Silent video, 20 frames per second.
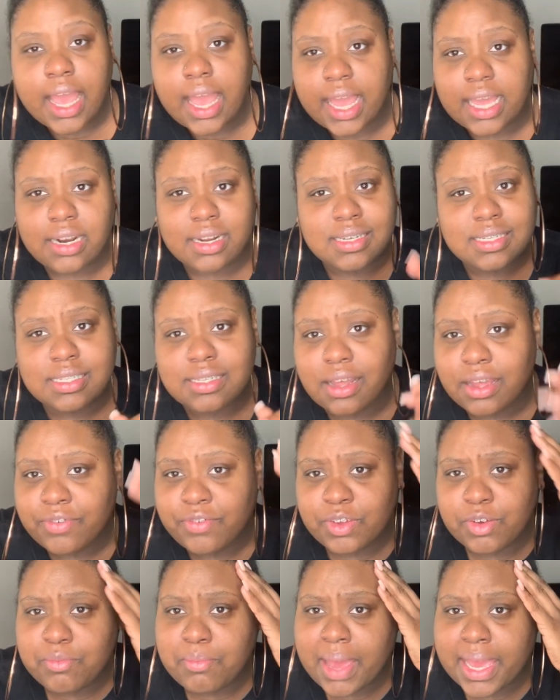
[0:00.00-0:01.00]
and also
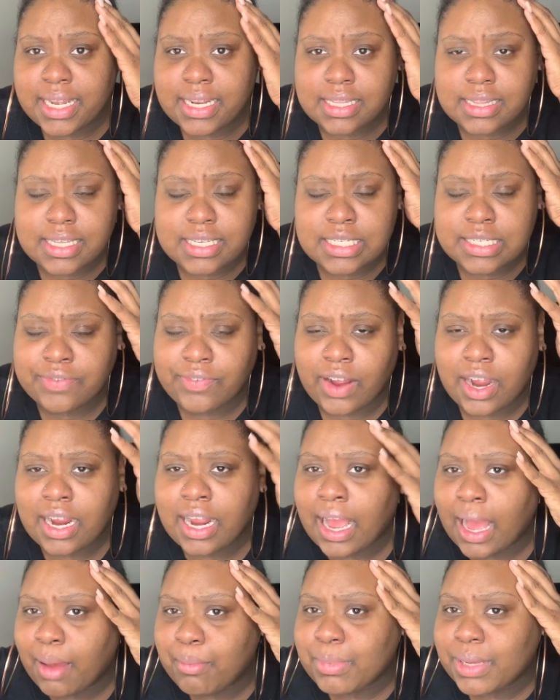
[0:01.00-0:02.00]
if you made it this far,
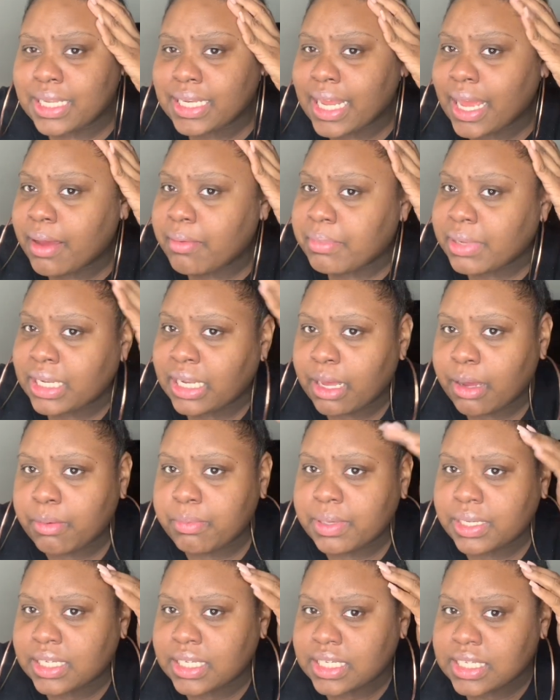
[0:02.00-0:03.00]
comment down below
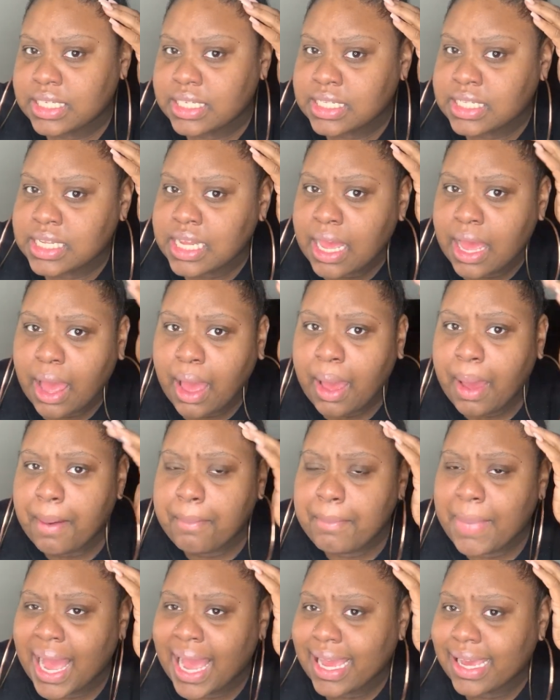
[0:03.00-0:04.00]
because
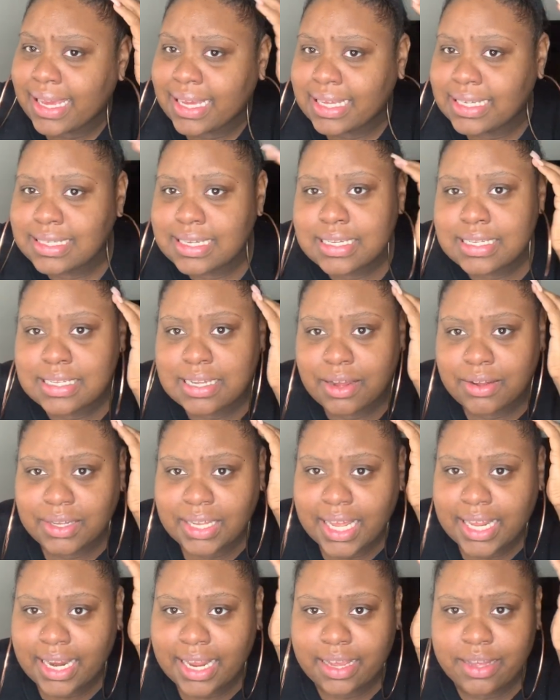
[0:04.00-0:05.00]
my edges don't
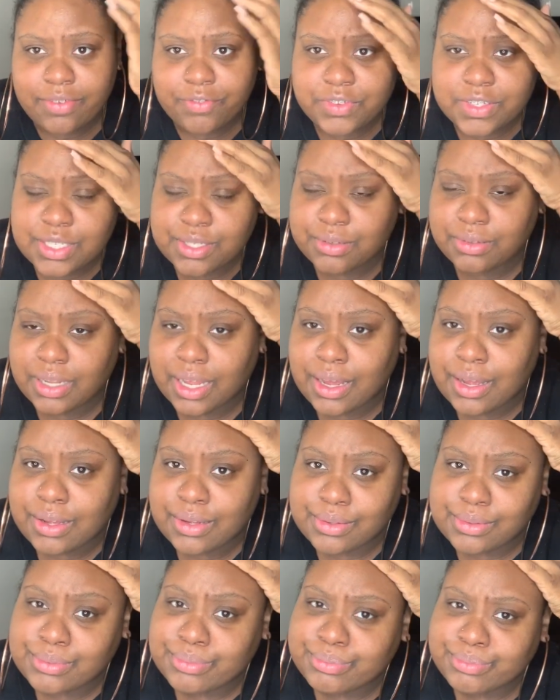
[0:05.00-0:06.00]
lay down for too
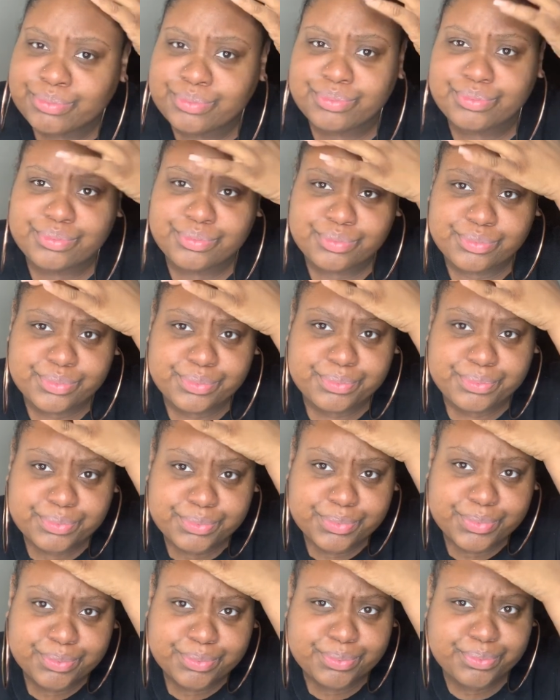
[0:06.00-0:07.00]
long.
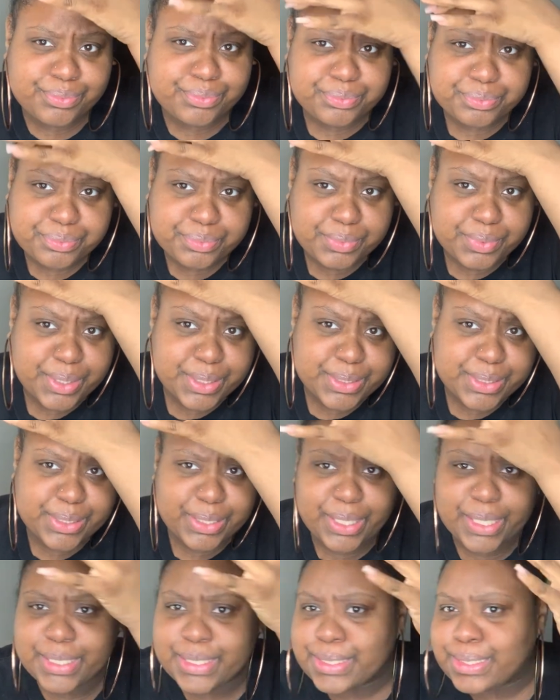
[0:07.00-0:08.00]
And
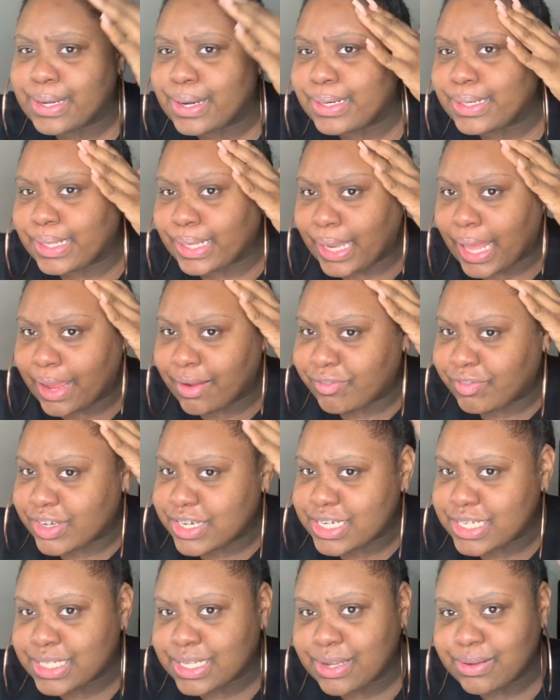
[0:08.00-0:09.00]
so they're starting to like
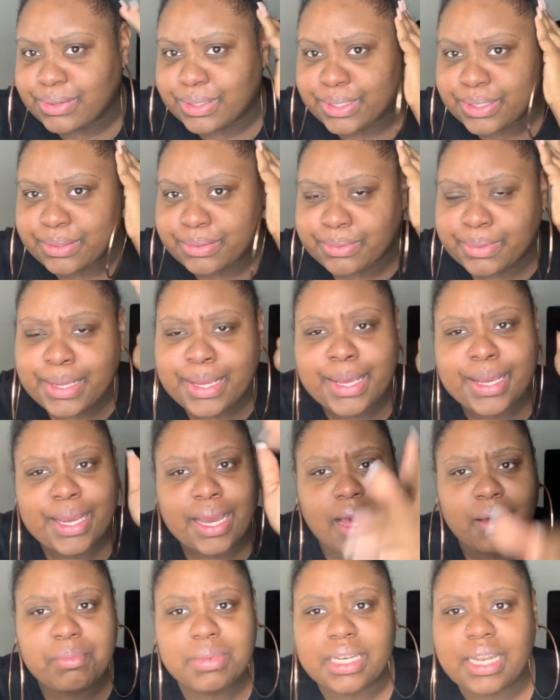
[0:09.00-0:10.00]
fuzz on up.
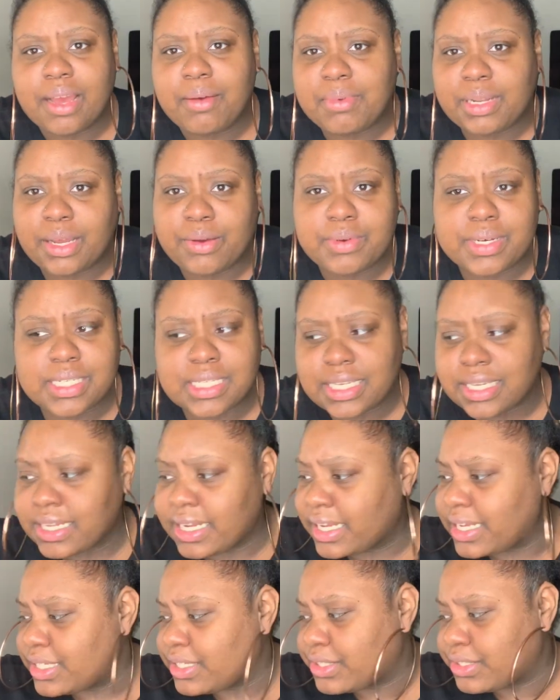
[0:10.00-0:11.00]
Comment down below what's a
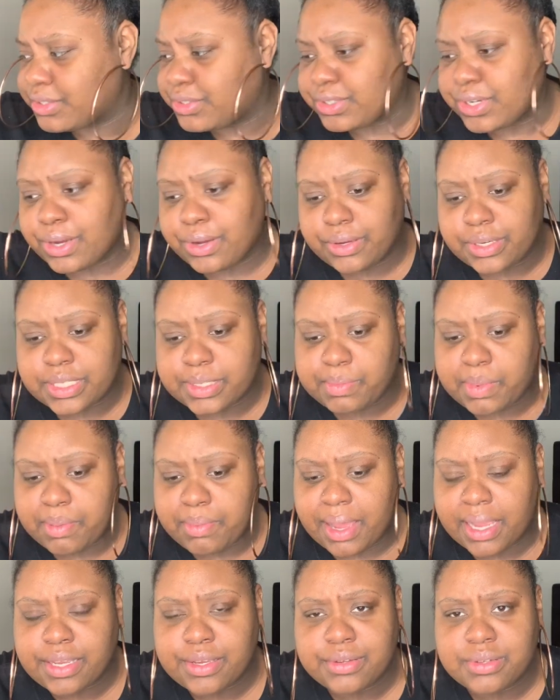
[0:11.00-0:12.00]
good edge control because
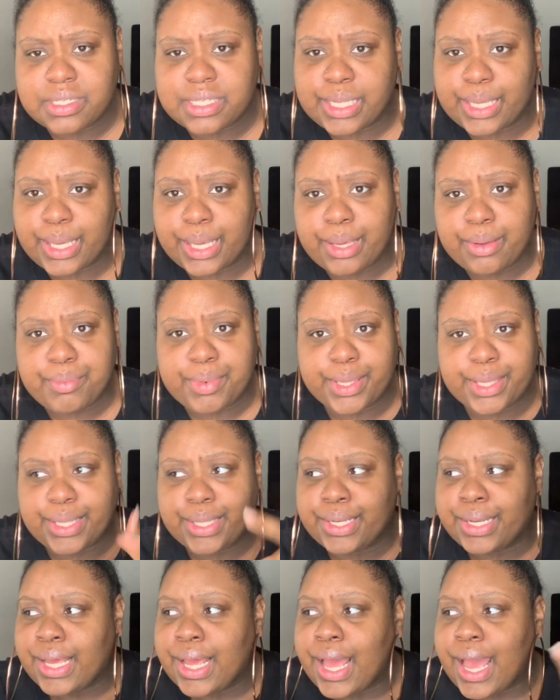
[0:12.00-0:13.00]
baby I use the
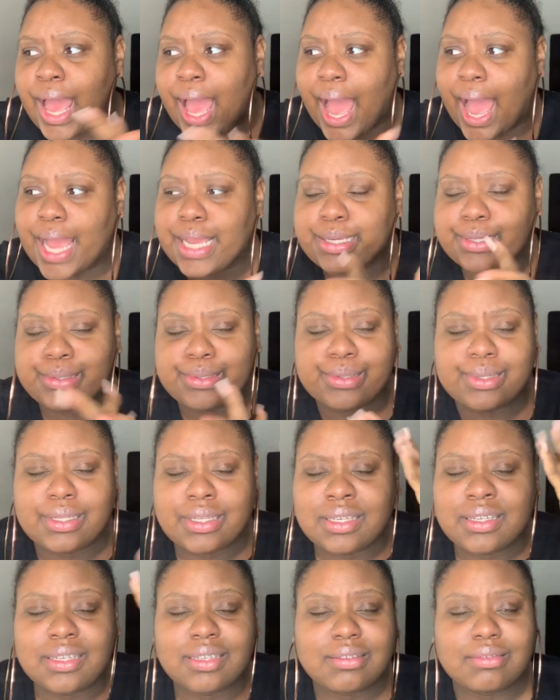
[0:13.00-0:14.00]
Ebin. I use
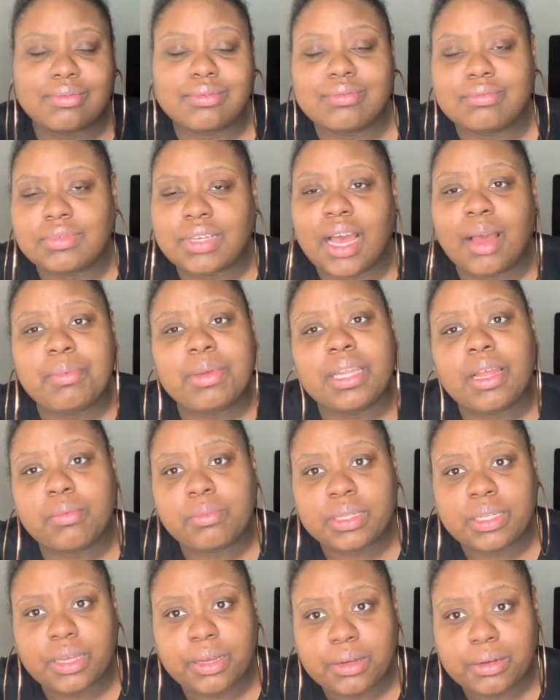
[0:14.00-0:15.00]
comment down
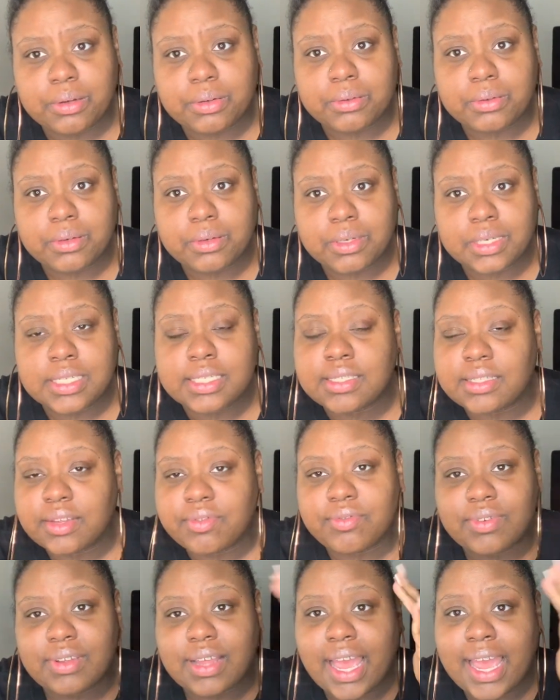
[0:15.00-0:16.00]
below because
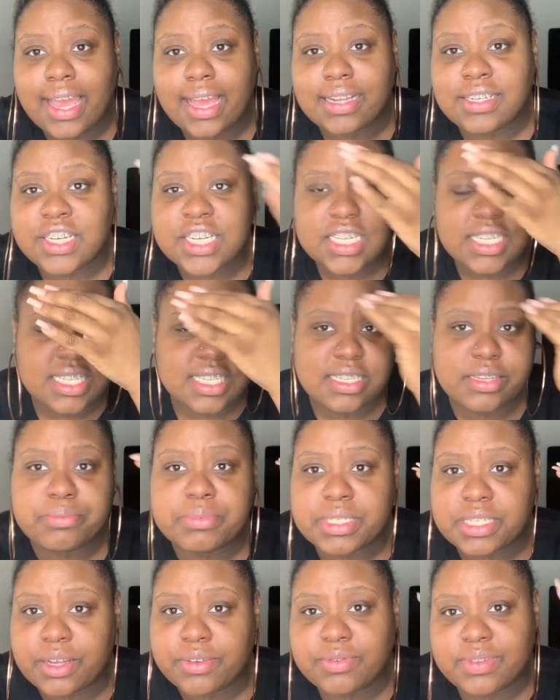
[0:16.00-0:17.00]
eh, Jesus
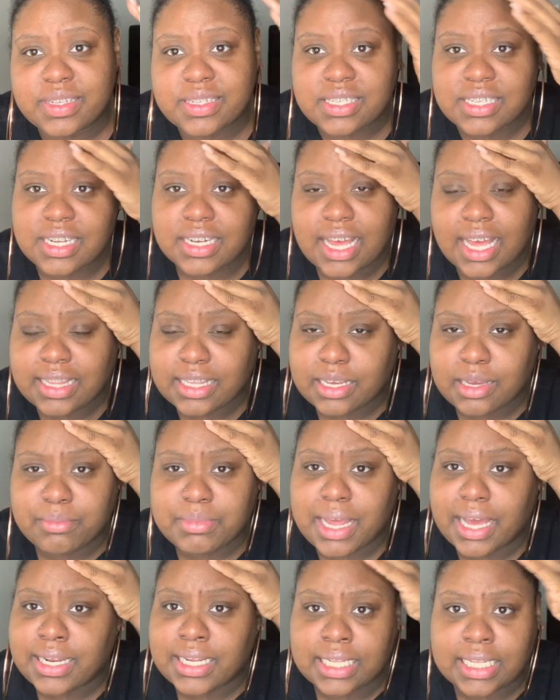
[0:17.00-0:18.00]
himself is going to have to
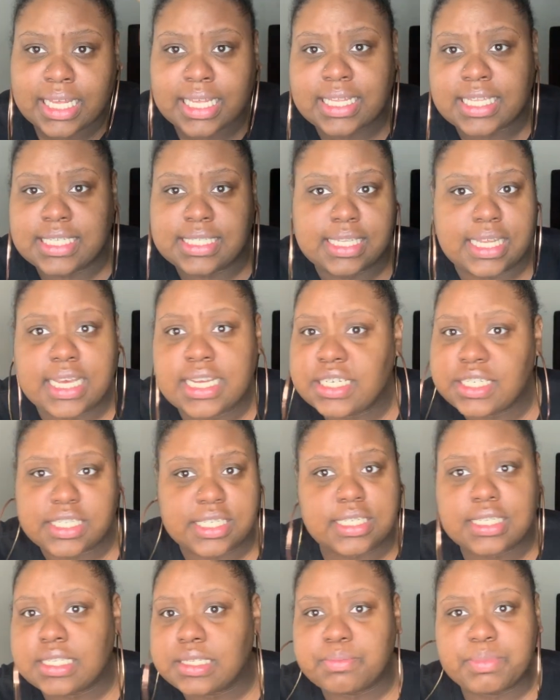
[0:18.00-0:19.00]
come down and lay these
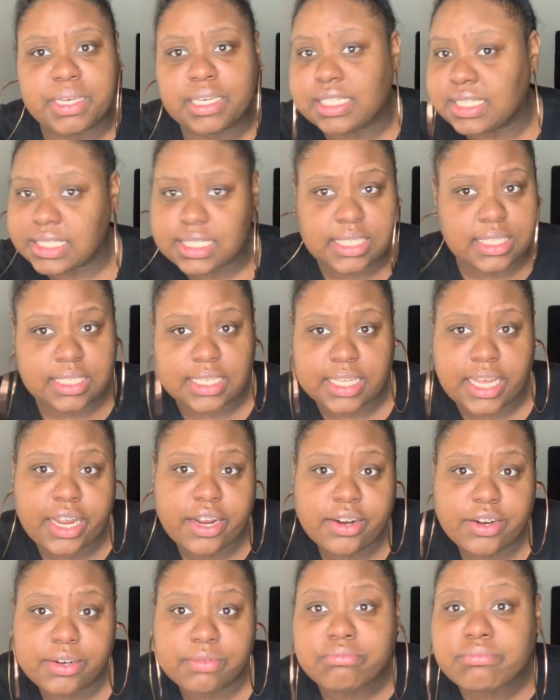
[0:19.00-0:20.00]
edges because
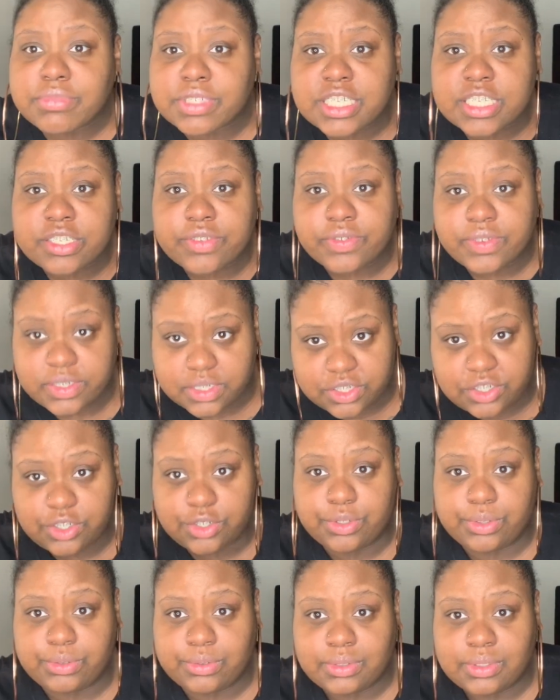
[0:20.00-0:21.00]
they're
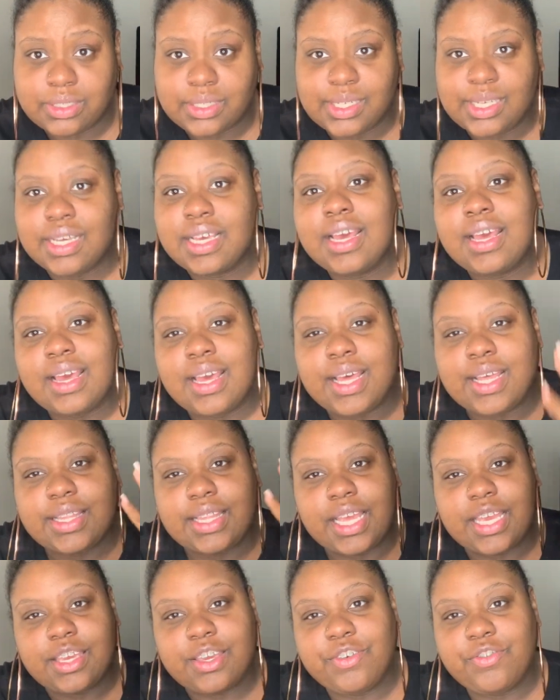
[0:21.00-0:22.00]
dysfunctional.
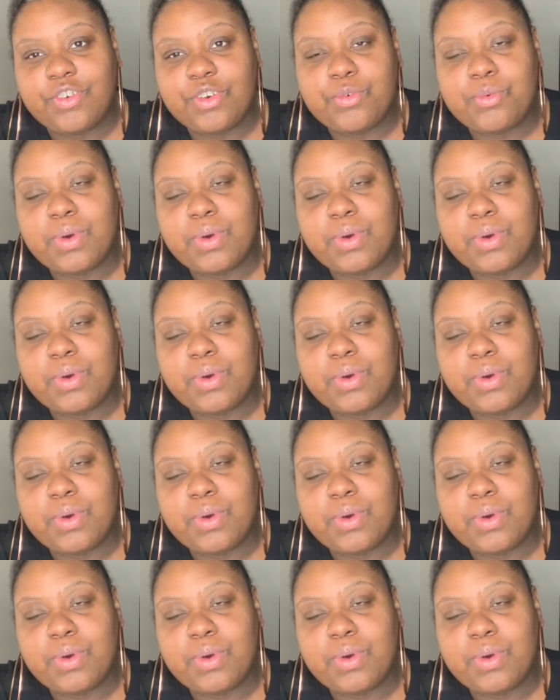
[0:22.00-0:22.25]
Thank you for